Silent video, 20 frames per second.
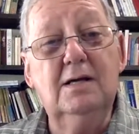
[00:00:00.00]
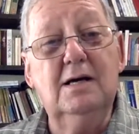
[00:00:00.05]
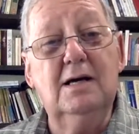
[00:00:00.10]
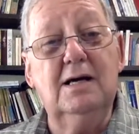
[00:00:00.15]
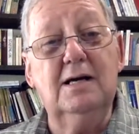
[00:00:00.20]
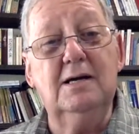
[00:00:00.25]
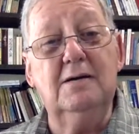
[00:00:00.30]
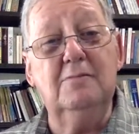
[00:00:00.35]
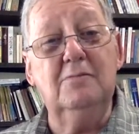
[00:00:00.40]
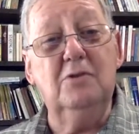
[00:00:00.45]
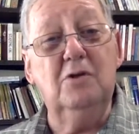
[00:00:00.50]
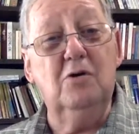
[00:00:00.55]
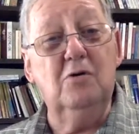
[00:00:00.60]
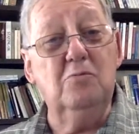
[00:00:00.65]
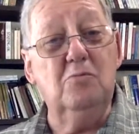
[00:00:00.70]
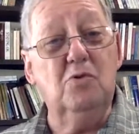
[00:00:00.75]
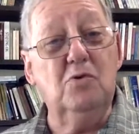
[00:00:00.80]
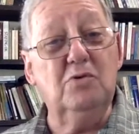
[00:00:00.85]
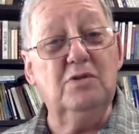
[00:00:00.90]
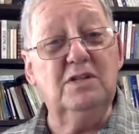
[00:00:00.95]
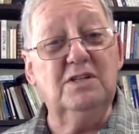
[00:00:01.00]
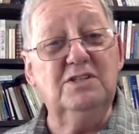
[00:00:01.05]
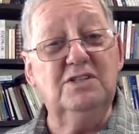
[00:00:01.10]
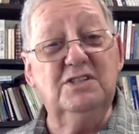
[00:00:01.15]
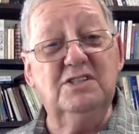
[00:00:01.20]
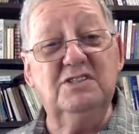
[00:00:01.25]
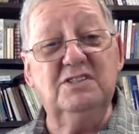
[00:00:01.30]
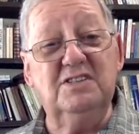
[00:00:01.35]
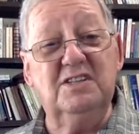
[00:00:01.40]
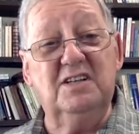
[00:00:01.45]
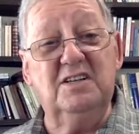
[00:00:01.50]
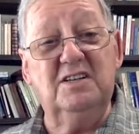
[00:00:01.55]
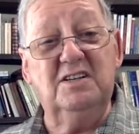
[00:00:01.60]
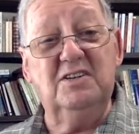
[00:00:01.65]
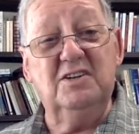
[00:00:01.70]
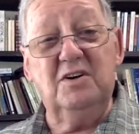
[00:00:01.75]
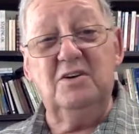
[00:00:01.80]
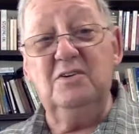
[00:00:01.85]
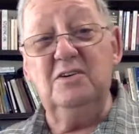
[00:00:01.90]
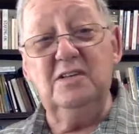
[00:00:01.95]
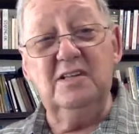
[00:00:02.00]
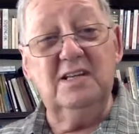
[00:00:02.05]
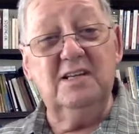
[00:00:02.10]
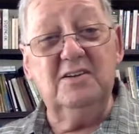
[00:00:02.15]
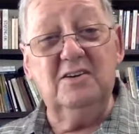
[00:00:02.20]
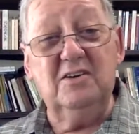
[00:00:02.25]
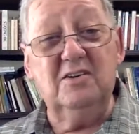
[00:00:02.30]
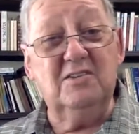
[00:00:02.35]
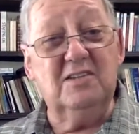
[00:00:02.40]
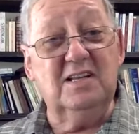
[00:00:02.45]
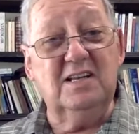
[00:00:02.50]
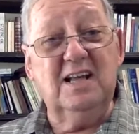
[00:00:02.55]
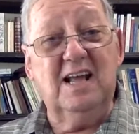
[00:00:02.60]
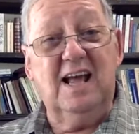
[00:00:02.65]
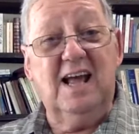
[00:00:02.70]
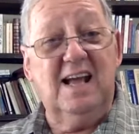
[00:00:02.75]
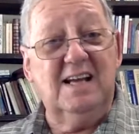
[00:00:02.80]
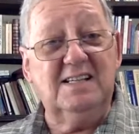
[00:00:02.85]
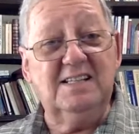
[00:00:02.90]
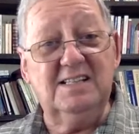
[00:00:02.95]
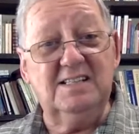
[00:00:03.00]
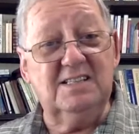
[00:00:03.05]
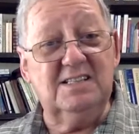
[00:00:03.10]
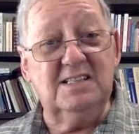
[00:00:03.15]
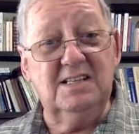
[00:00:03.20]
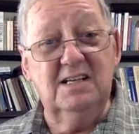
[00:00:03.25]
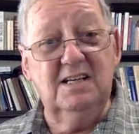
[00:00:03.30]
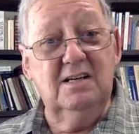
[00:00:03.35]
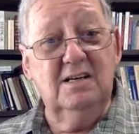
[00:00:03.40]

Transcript: I am no more than just the dirt of the earth and ashes,